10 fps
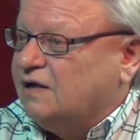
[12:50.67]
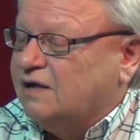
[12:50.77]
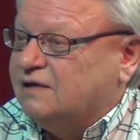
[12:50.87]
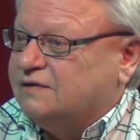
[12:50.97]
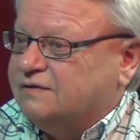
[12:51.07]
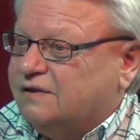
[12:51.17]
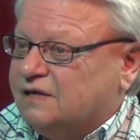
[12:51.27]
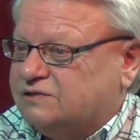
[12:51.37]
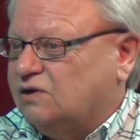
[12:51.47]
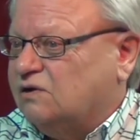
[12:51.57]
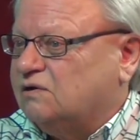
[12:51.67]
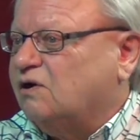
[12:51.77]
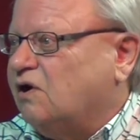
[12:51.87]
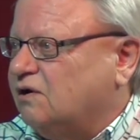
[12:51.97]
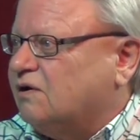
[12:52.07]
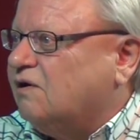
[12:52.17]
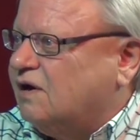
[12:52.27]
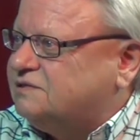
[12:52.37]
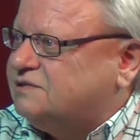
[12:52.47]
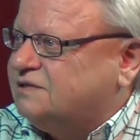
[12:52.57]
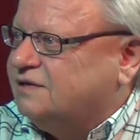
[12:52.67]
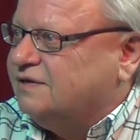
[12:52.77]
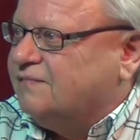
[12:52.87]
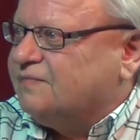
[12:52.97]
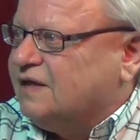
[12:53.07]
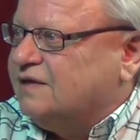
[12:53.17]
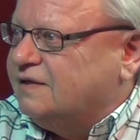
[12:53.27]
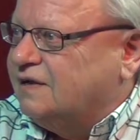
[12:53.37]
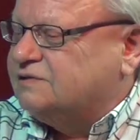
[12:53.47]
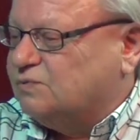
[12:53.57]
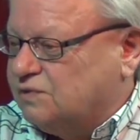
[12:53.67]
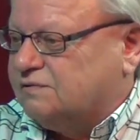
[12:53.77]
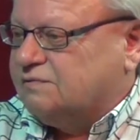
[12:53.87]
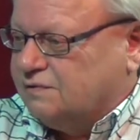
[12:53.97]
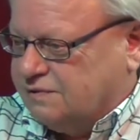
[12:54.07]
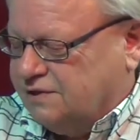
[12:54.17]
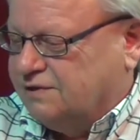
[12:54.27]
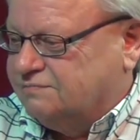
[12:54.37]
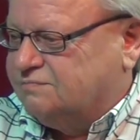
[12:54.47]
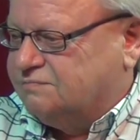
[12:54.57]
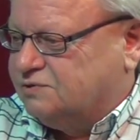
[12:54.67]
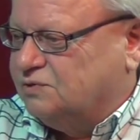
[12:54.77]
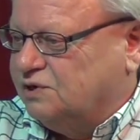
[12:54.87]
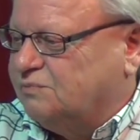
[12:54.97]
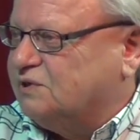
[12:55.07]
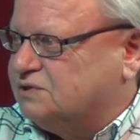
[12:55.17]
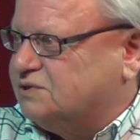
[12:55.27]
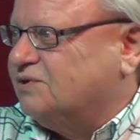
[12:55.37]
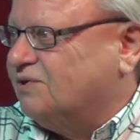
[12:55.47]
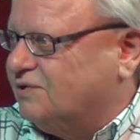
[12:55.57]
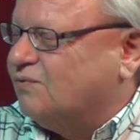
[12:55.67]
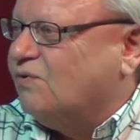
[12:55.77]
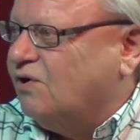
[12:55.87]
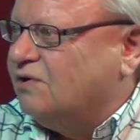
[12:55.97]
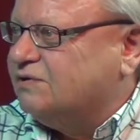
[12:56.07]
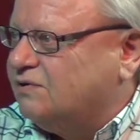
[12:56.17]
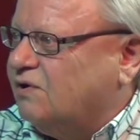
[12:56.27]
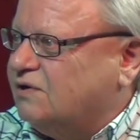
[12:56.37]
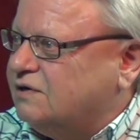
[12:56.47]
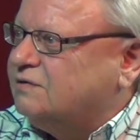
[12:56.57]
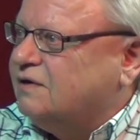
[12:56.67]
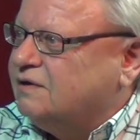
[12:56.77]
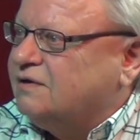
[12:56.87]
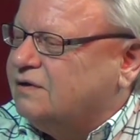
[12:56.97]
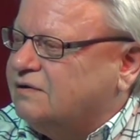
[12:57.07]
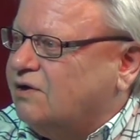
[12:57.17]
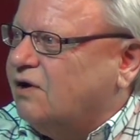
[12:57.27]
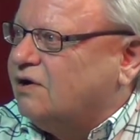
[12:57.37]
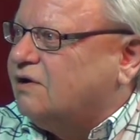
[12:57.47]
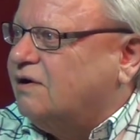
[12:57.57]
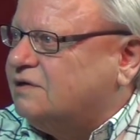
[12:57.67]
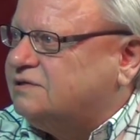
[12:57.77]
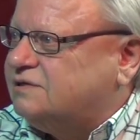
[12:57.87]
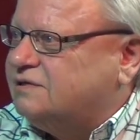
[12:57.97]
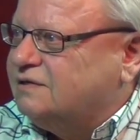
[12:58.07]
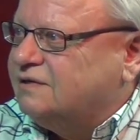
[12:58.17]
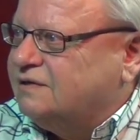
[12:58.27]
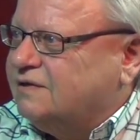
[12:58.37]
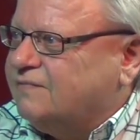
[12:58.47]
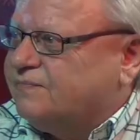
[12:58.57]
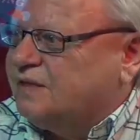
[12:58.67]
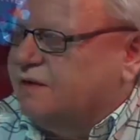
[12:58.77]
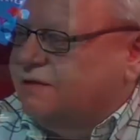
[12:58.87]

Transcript: and that's all on the Holocaust. Mm. That's what the 2D pieces are on the wall. They're mm-hmm. all on the Holocaust. Mm. Yeah.